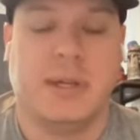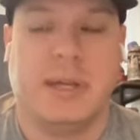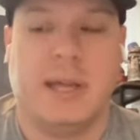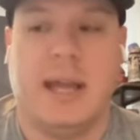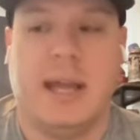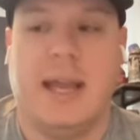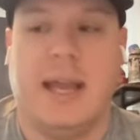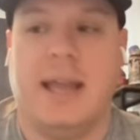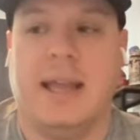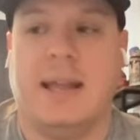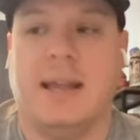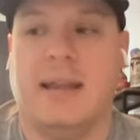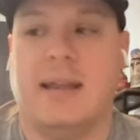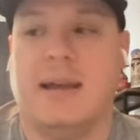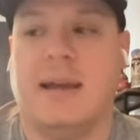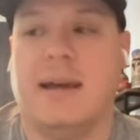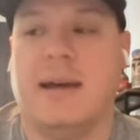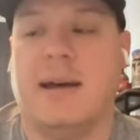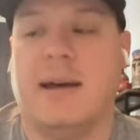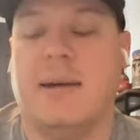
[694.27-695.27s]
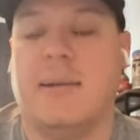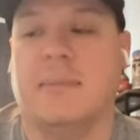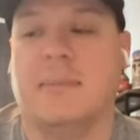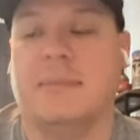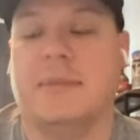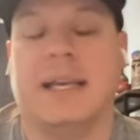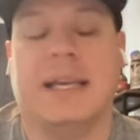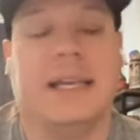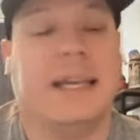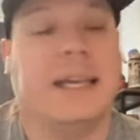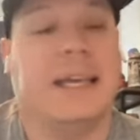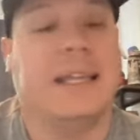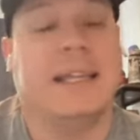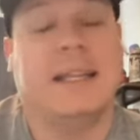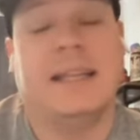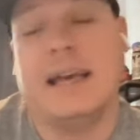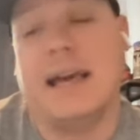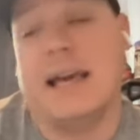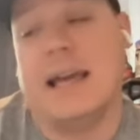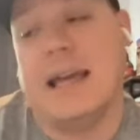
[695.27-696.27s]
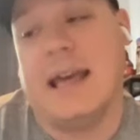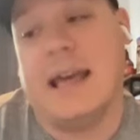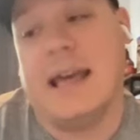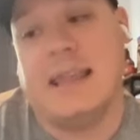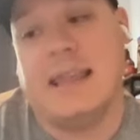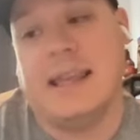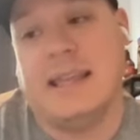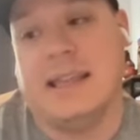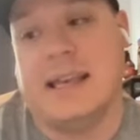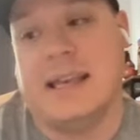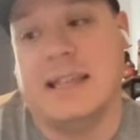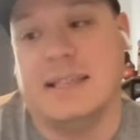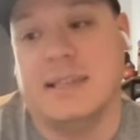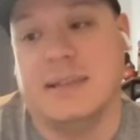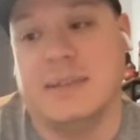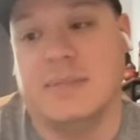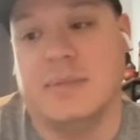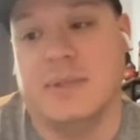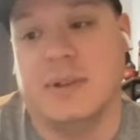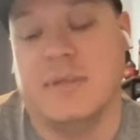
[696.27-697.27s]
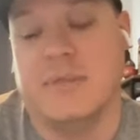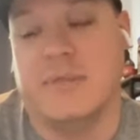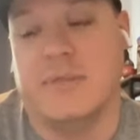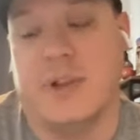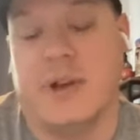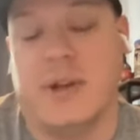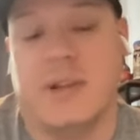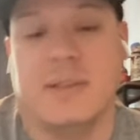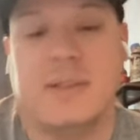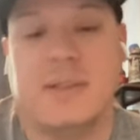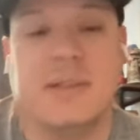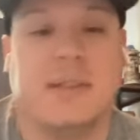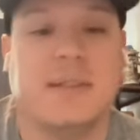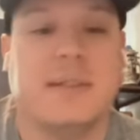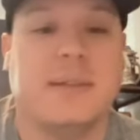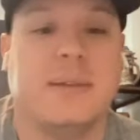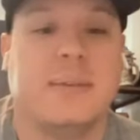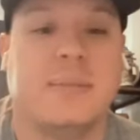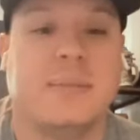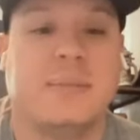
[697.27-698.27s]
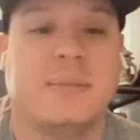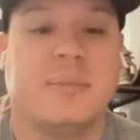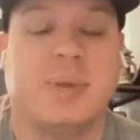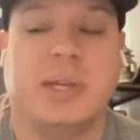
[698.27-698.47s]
And again, I think that's a flawed system,